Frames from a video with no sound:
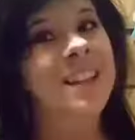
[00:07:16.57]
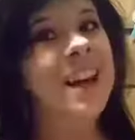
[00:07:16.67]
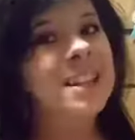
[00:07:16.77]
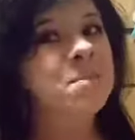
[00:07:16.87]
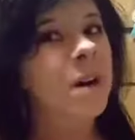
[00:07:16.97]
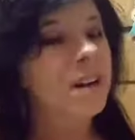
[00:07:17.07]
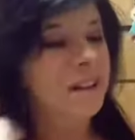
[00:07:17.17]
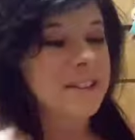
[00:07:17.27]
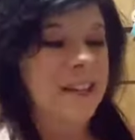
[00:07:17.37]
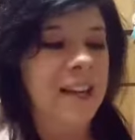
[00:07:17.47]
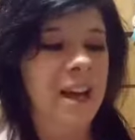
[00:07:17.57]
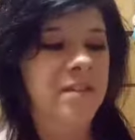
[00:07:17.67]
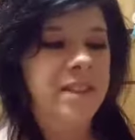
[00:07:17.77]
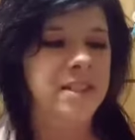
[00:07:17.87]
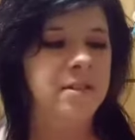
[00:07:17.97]
the last product I have
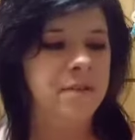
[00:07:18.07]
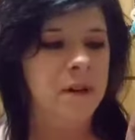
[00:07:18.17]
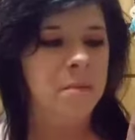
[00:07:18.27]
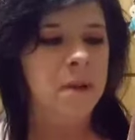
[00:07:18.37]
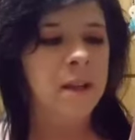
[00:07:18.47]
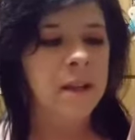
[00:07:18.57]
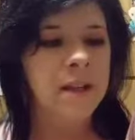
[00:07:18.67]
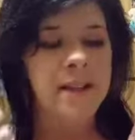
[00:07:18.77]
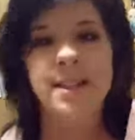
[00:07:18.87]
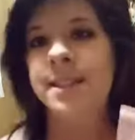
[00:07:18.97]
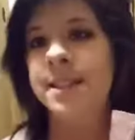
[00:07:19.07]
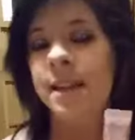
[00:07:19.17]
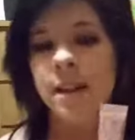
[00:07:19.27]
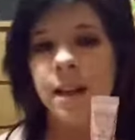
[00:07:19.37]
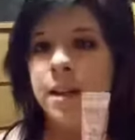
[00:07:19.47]
is from
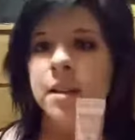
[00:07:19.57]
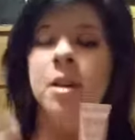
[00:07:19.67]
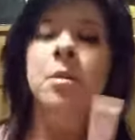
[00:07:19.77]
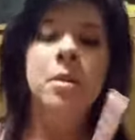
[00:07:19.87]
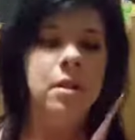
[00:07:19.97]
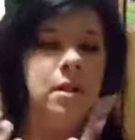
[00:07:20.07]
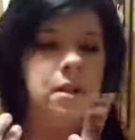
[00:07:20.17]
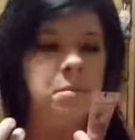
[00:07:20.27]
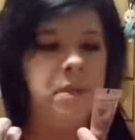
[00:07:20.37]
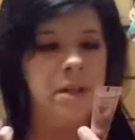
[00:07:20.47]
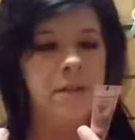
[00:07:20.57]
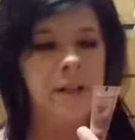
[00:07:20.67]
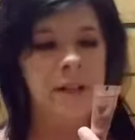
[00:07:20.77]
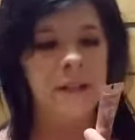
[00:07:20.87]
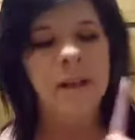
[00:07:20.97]
Yensa
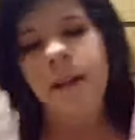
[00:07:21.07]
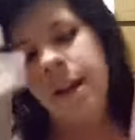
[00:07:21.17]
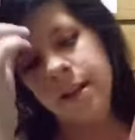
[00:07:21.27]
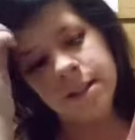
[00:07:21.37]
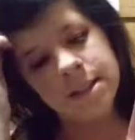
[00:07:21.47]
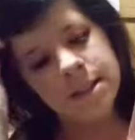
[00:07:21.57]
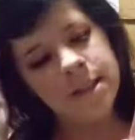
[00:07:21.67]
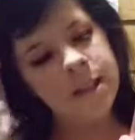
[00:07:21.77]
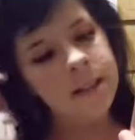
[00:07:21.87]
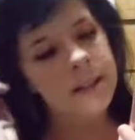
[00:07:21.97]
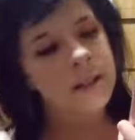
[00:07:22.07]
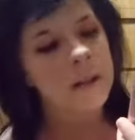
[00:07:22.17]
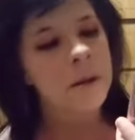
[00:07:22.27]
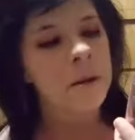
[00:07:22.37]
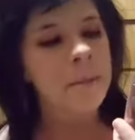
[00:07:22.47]
Beauty and it's the
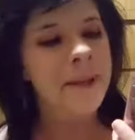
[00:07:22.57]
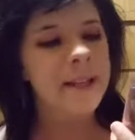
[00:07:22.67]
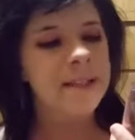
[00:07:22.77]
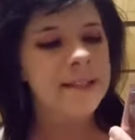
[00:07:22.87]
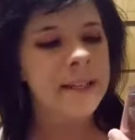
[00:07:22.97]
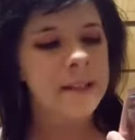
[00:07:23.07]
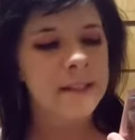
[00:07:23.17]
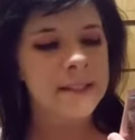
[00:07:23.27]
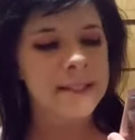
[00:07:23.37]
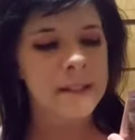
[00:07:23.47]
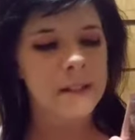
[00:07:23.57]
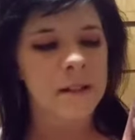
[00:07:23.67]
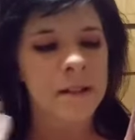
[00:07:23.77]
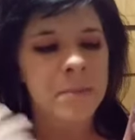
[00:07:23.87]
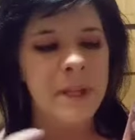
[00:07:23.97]
BC
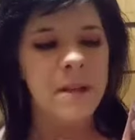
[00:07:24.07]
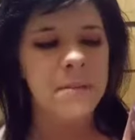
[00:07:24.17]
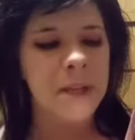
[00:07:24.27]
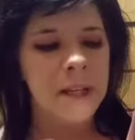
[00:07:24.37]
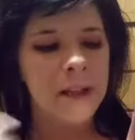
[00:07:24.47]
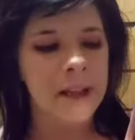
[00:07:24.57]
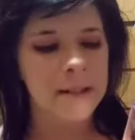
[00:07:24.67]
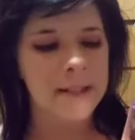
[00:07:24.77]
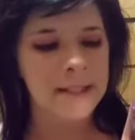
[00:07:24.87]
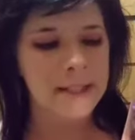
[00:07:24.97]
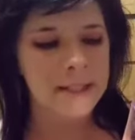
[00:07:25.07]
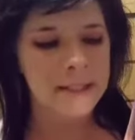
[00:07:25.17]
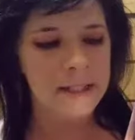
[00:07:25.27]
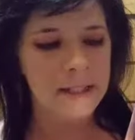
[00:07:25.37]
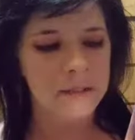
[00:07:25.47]
concealer BB and
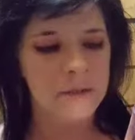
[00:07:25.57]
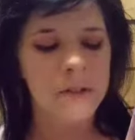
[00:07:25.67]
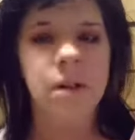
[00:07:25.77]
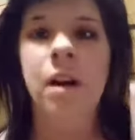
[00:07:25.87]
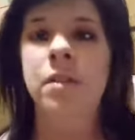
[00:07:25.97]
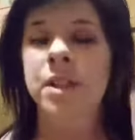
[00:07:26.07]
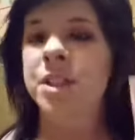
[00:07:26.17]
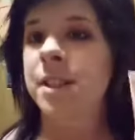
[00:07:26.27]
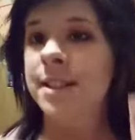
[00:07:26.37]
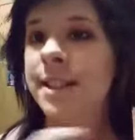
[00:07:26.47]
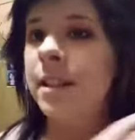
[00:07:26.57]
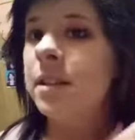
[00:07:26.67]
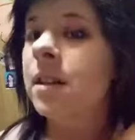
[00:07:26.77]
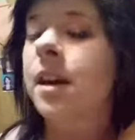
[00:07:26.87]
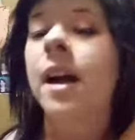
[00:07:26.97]
CC full coverage
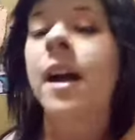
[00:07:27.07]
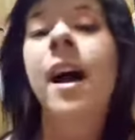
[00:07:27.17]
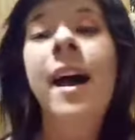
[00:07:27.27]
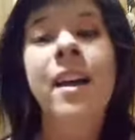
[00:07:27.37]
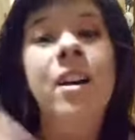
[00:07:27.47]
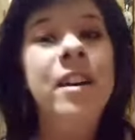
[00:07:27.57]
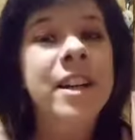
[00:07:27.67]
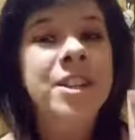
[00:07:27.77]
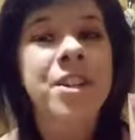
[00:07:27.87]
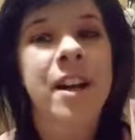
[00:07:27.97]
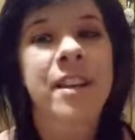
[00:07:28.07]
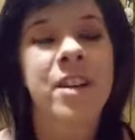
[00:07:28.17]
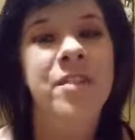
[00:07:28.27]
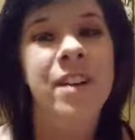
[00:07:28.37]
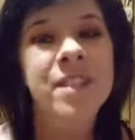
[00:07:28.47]
concealer I already tried the
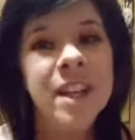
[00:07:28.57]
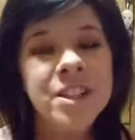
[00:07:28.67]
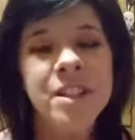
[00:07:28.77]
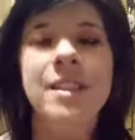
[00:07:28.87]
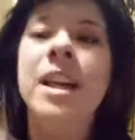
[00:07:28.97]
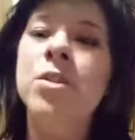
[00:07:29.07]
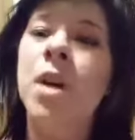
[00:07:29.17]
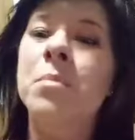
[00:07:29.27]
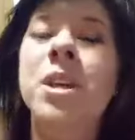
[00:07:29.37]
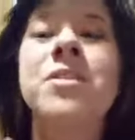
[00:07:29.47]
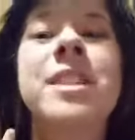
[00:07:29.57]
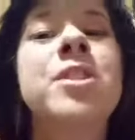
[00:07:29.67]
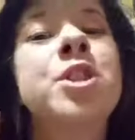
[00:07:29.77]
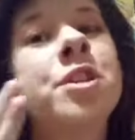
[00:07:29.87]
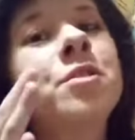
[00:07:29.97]
foundation. That's all I'm
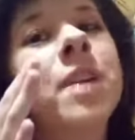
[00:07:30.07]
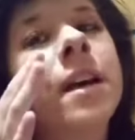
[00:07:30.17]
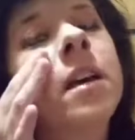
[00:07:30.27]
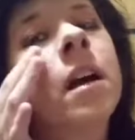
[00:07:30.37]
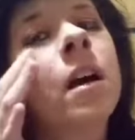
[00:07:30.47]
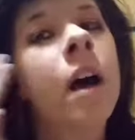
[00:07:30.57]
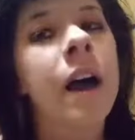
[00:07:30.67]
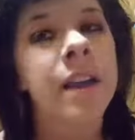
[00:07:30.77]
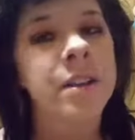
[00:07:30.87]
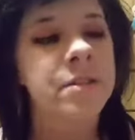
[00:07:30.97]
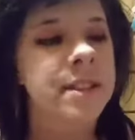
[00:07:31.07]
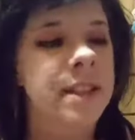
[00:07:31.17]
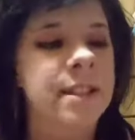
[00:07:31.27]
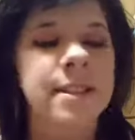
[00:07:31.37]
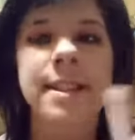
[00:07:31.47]
using today. I used the
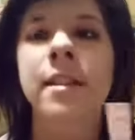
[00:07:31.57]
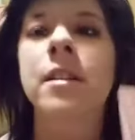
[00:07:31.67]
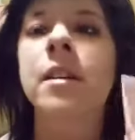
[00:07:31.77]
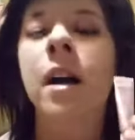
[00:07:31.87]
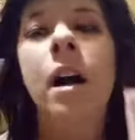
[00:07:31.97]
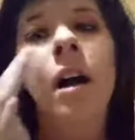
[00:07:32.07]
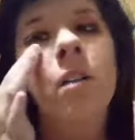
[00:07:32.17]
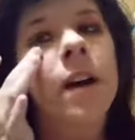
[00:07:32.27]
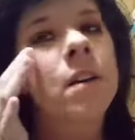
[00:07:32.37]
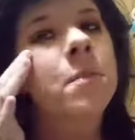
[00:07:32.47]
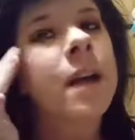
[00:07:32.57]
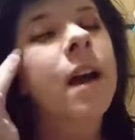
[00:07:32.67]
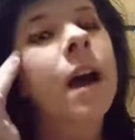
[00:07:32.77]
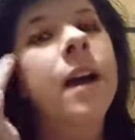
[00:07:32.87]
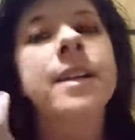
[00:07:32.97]
concealer around my
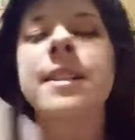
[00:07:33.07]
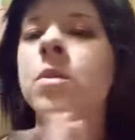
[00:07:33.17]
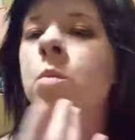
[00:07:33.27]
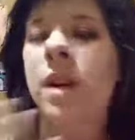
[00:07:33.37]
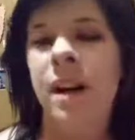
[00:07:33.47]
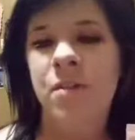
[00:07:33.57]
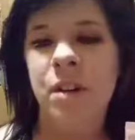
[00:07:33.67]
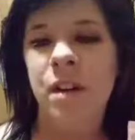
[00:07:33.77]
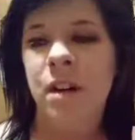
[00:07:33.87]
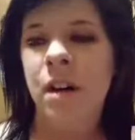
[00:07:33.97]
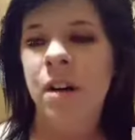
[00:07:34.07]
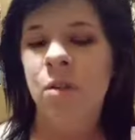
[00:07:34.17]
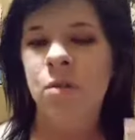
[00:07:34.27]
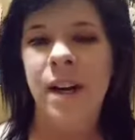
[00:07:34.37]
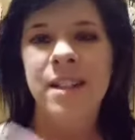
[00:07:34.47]
eyes and whatever
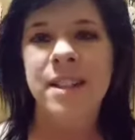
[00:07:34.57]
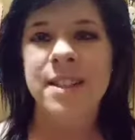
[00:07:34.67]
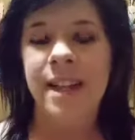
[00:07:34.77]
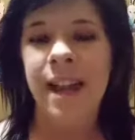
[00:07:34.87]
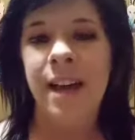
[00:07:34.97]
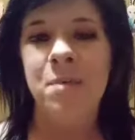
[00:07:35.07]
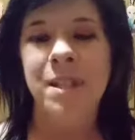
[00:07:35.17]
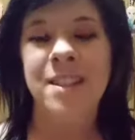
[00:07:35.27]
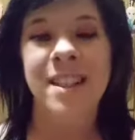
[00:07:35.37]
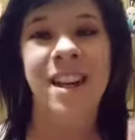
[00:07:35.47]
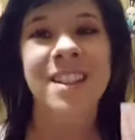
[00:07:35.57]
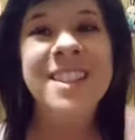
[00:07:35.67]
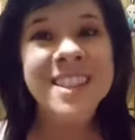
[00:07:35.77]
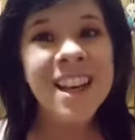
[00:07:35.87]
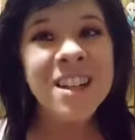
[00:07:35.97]
redness I had because I got
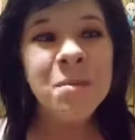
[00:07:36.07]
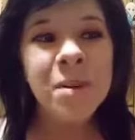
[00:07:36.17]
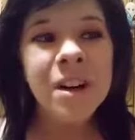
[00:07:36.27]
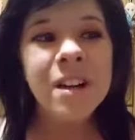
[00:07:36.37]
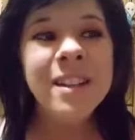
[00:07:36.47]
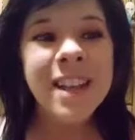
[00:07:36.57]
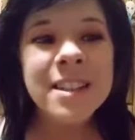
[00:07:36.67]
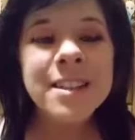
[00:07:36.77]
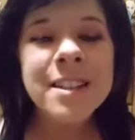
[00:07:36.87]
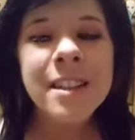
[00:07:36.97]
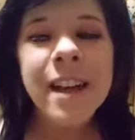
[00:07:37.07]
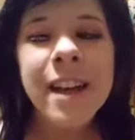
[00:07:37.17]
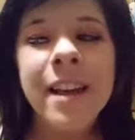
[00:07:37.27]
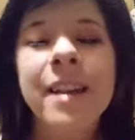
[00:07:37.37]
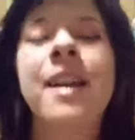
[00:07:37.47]
sunburned
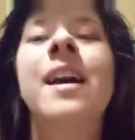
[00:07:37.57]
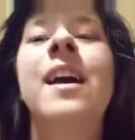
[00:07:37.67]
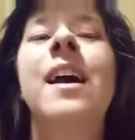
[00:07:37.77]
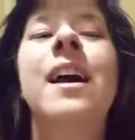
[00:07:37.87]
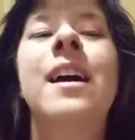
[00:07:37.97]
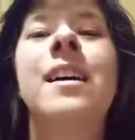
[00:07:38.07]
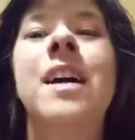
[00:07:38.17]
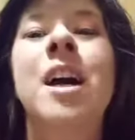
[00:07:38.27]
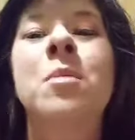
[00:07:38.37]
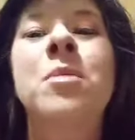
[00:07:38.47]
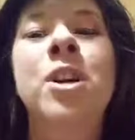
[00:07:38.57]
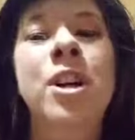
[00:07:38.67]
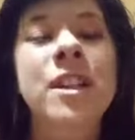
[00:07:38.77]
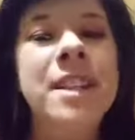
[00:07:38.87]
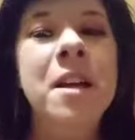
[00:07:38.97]
yesterday and I am
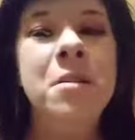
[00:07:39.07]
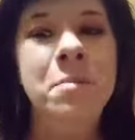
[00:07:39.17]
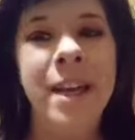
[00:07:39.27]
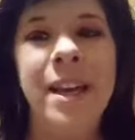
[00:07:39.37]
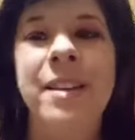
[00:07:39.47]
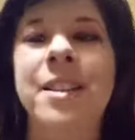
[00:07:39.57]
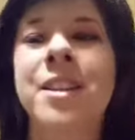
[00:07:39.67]
cooked and baked.